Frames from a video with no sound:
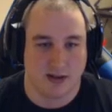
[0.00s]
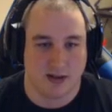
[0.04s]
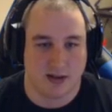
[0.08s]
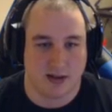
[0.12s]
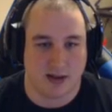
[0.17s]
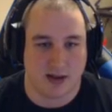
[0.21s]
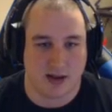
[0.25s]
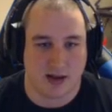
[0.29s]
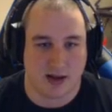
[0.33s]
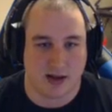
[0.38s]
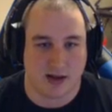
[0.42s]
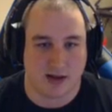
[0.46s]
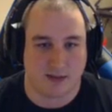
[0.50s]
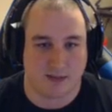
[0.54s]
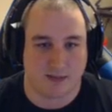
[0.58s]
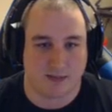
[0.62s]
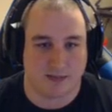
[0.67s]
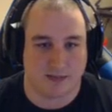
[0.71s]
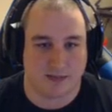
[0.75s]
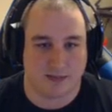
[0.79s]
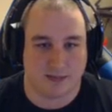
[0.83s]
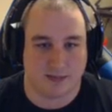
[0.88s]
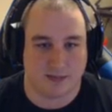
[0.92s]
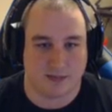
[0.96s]
um,
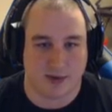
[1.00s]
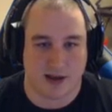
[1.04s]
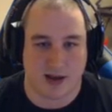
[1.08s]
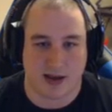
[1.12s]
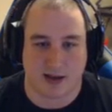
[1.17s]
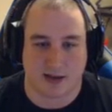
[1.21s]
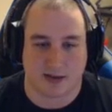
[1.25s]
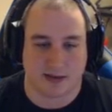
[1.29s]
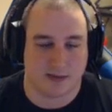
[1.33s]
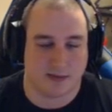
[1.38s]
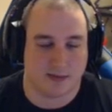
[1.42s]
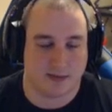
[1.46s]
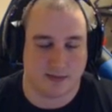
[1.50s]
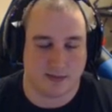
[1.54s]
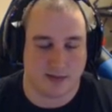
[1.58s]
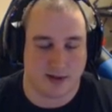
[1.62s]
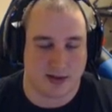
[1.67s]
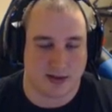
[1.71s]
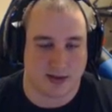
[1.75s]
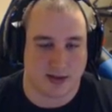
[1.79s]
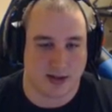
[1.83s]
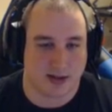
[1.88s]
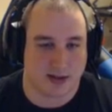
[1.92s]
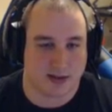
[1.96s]
at
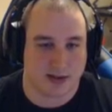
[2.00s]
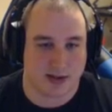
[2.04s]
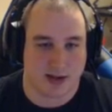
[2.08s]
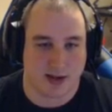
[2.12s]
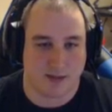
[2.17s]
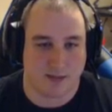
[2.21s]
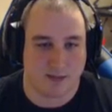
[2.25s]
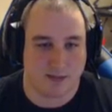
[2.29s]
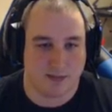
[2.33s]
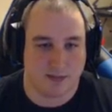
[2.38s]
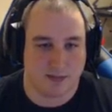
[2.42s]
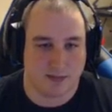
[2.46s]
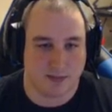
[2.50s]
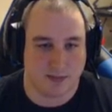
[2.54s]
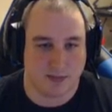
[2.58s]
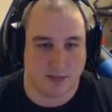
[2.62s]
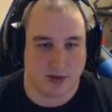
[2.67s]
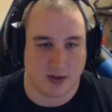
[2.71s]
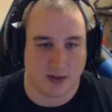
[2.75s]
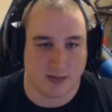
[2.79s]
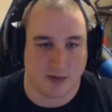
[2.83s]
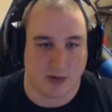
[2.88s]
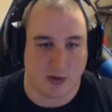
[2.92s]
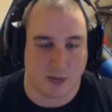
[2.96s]
at that time.
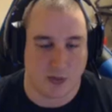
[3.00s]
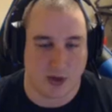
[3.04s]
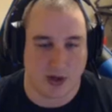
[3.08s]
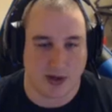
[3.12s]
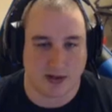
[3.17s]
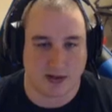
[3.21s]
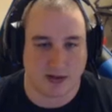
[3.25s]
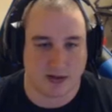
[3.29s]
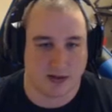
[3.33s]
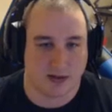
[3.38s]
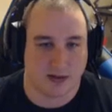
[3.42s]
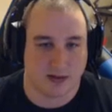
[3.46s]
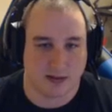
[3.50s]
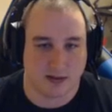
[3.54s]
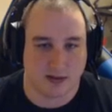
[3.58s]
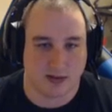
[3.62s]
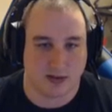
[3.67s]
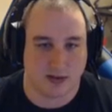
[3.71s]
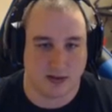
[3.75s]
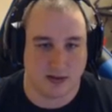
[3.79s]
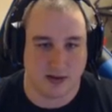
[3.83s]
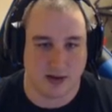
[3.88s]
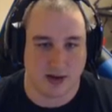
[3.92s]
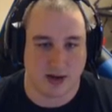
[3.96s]
I mean, wait till
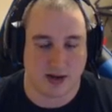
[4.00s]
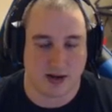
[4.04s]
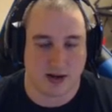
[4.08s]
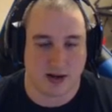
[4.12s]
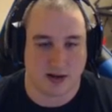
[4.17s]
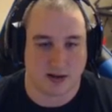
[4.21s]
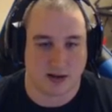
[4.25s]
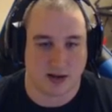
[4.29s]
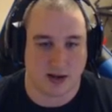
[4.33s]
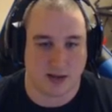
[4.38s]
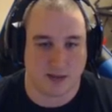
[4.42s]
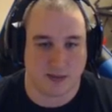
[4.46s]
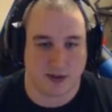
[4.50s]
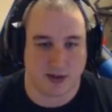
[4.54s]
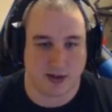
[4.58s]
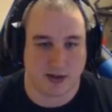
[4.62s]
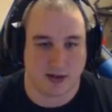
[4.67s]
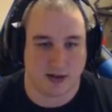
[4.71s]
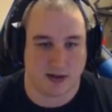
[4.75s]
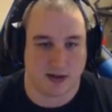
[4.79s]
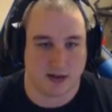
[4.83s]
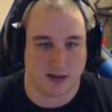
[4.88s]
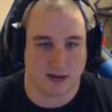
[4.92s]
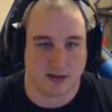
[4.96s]
you got end game
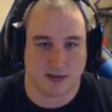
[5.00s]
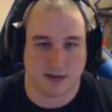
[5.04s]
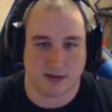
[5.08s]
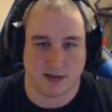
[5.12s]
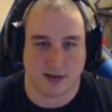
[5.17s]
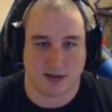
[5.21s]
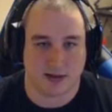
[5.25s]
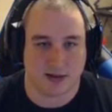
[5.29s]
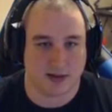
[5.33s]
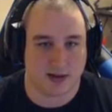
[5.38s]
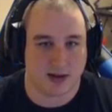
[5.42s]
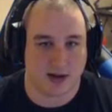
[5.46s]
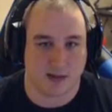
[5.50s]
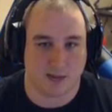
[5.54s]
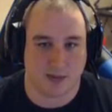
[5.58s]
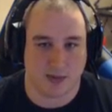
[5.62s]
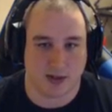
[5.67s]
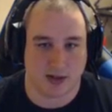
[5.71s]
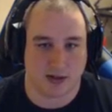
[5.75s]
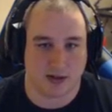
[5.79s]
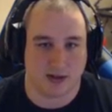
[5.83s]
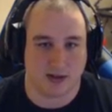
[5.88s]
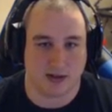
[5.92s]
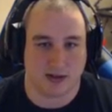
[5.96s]
gear. It's not a
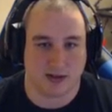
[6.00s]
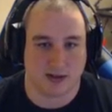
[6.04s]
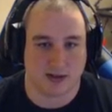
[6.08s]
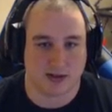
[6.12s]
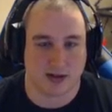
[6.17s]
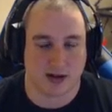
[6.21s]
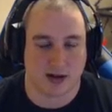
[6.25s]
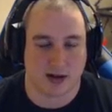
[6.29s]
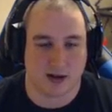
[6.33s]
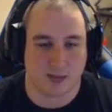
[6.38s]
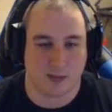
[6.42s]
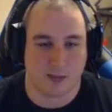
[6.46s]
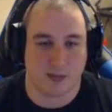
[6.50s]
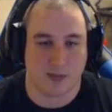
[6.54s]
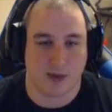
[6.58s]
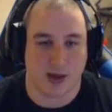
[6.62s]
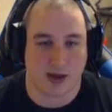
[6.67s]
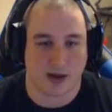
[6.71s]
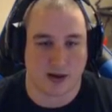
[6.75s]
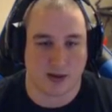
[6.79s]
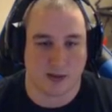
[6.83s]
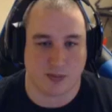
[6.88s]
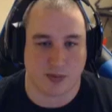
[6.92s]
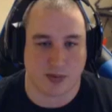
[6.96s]
big deal. It's not gonna
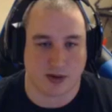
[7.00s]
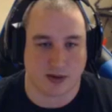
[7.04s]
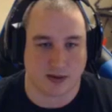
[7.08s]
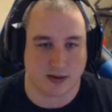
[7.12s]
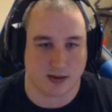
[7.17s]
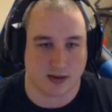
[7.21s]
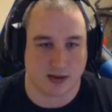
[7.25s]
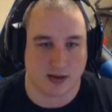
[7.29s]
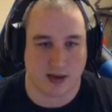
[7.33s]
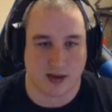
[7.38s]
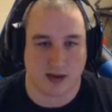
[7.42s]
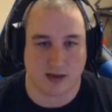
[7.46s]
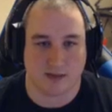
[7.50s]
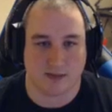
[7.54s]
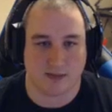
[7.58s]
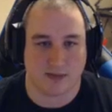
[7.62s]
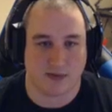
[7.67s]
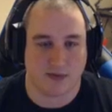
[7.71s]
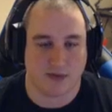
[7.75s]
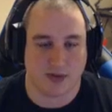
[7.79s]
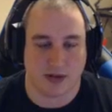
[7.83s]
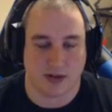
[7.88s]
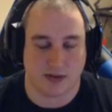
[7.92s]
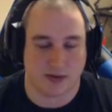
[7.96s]
make or break the game
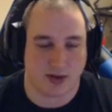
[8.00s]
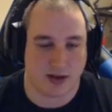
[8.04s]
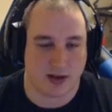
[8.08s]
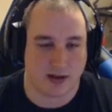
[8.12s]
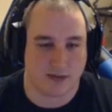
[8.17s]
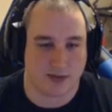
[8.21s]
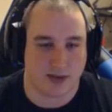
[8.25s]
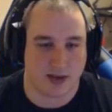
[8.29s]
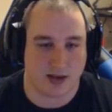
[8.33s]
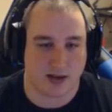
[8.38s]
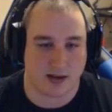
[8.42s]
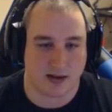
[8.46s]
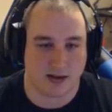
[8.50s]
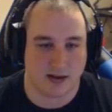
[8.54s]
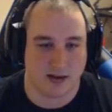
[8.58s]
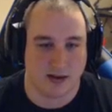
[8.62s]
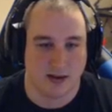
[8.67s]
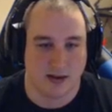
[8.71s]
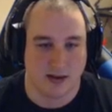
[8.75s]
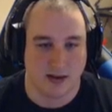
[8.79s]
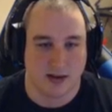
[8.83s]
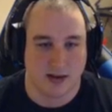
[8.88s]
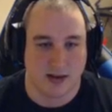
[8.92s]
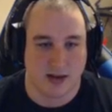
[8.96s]
if you don't have that
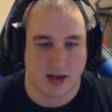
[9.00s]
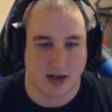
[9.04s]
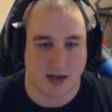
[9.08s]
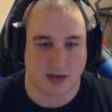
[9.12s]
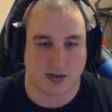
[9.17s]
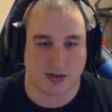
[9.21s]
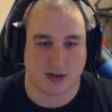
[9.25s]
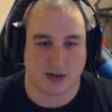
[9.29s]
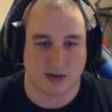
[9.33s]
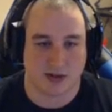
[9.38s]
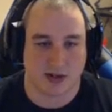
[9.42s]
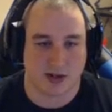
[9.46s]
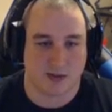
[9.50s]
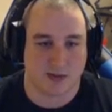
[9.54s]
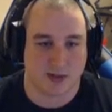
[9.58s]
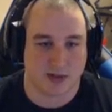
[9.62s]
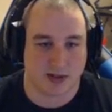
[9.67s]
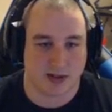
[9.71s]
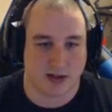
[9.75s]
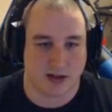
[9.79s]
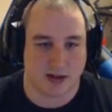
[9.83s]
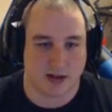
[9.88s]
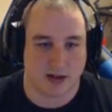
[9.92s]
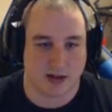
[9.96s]
extra gem
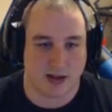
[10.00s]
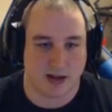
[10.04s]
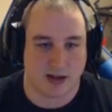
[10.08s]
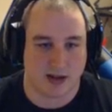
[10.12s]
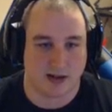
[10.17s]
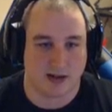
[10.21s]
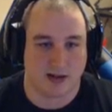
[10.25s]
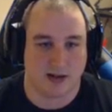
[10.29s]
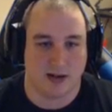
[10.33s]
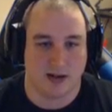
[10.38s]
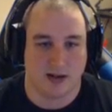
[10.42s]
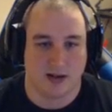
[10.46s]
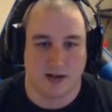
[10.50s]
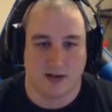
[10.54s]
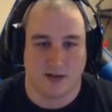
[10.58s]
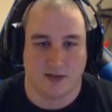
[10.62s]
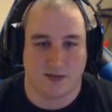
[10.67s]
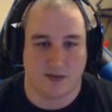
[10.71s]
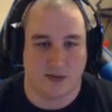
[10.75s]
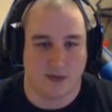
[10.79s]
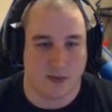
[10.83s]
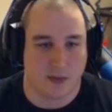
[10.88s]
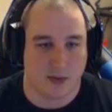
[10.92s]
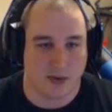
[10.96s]
slot again
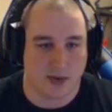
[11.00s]
for